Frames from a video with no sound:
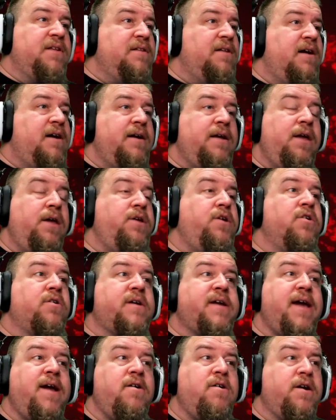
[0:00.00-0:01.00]
to log.
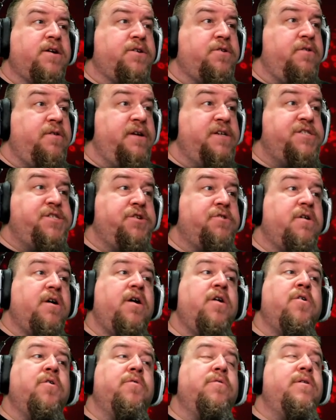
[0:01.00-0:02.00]
Your character is your
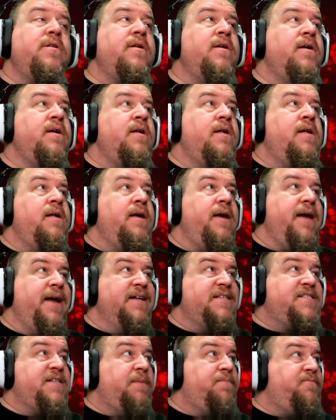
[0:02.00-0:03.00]
own.
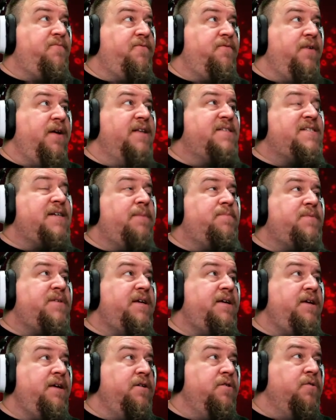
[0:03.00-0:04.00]
It's up. It's up
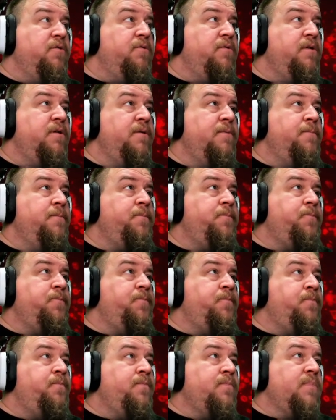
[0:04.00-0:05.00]
to you.
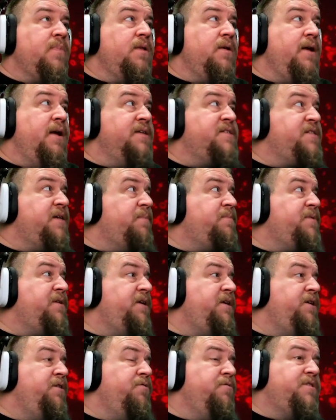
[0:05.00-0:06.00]
It's up
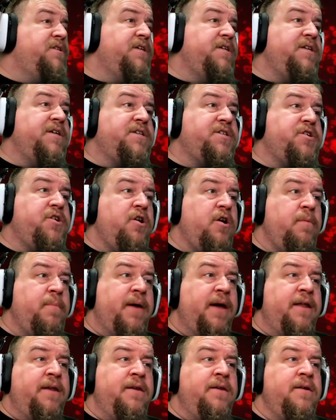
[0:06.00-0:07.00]
to you to
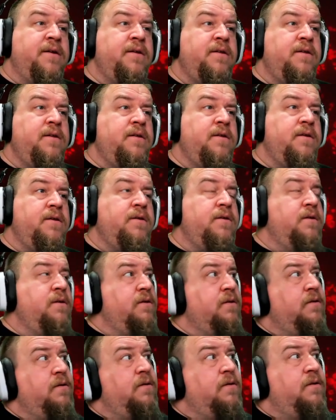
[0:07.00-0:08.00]
determine
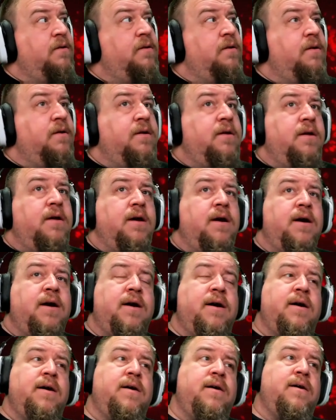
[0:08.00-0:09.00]

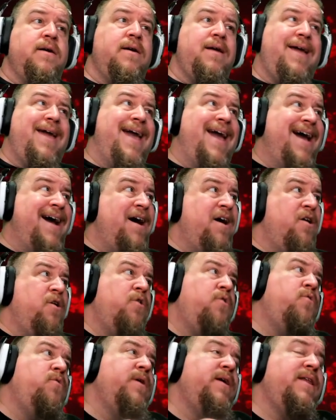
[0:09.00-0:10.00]
uh,
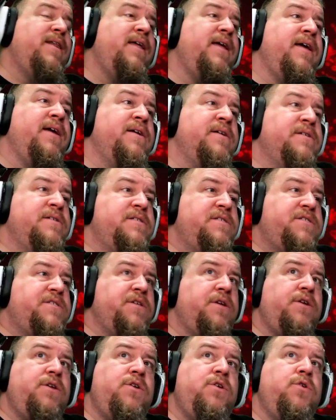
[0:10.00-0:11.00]
how it
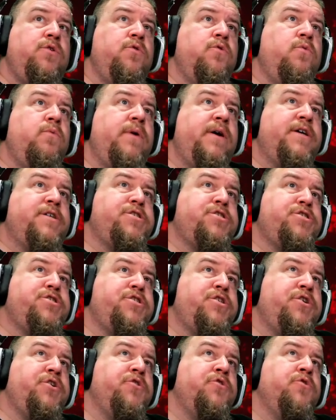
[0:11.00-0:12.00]
is you
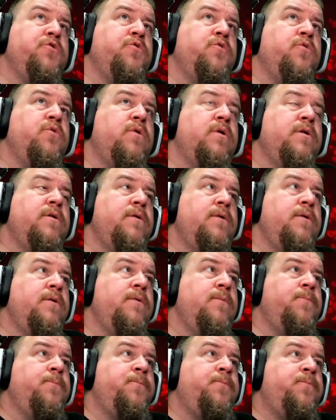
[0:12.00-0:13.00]
wish to
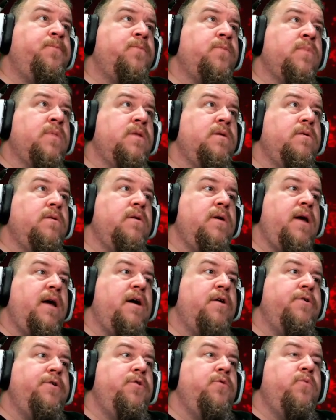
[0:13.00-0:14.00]

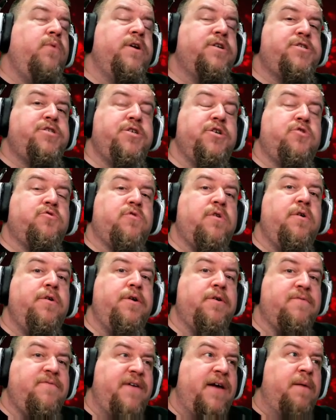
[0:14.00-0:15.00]
how you wish to grow
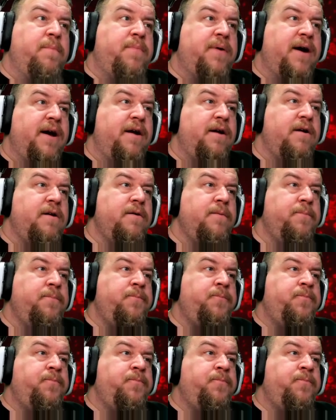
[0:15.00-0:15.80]
your vampire.